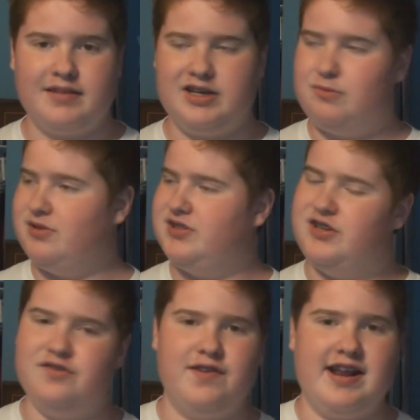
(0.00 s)
and you will see
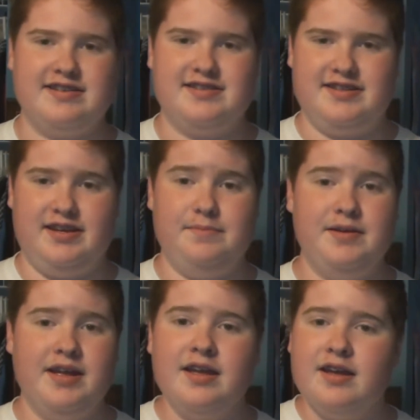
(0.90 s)
your fantasy team
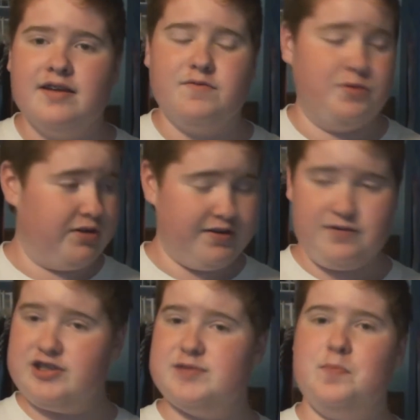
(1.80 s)
for
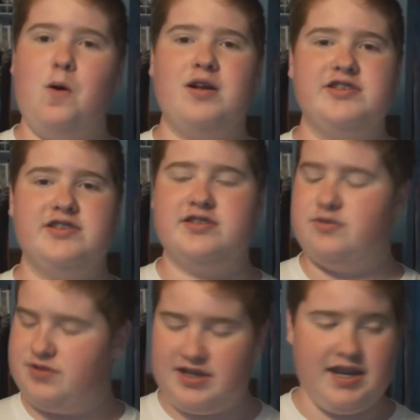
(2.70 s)
different sports,
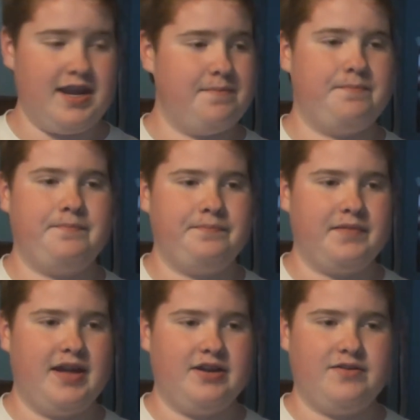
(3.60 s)
your team,
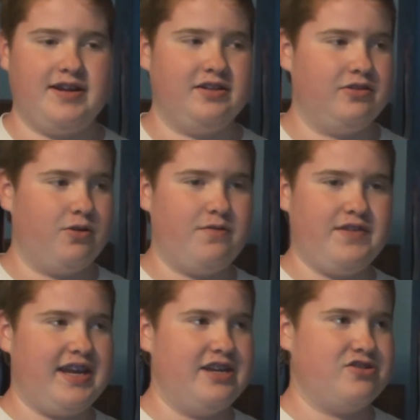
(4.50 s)
and you get a little
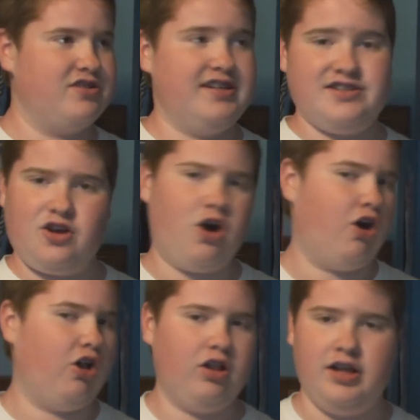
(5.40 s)
notification. It's
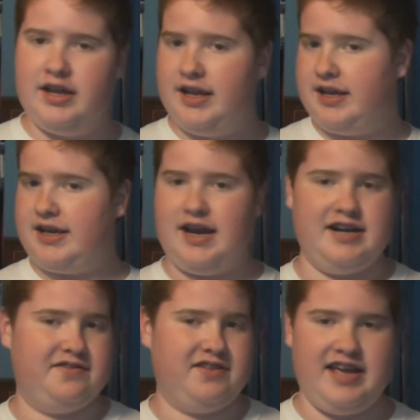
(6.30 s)
all
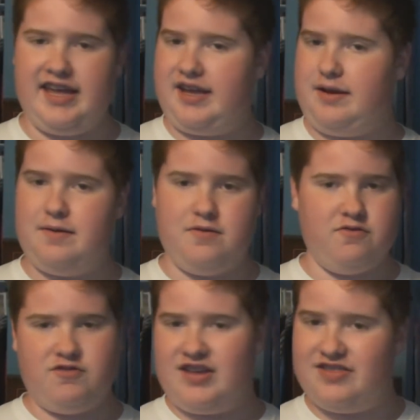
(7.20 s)
kind of like
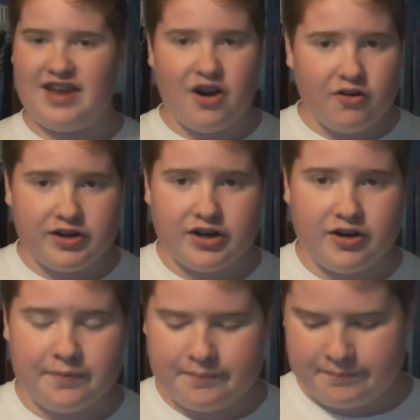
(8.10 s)
right there, you
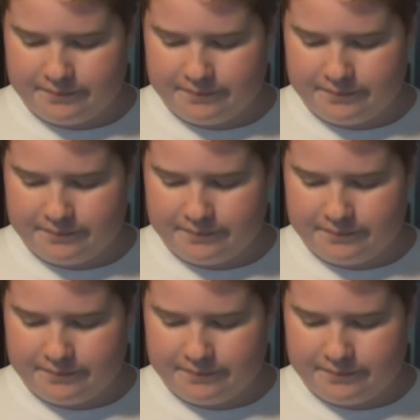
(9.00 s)
know.